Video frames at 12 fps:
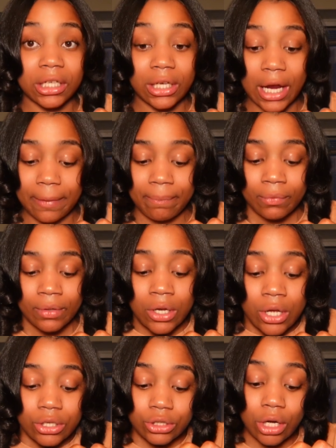Like
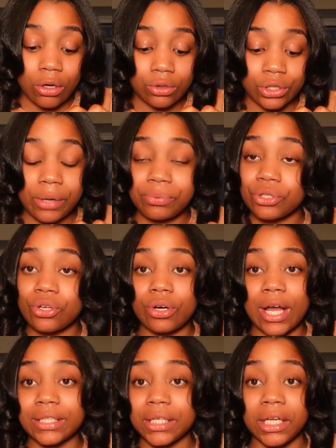so something's gonna
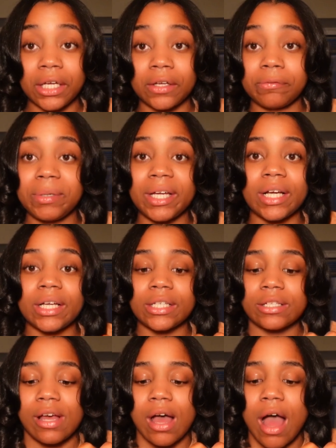have to give
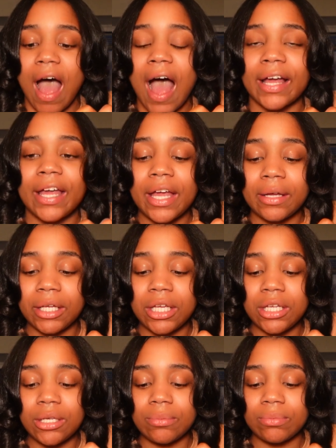because I can't
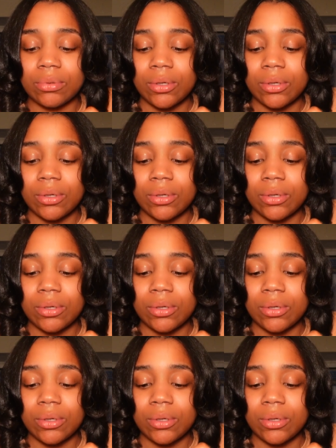keep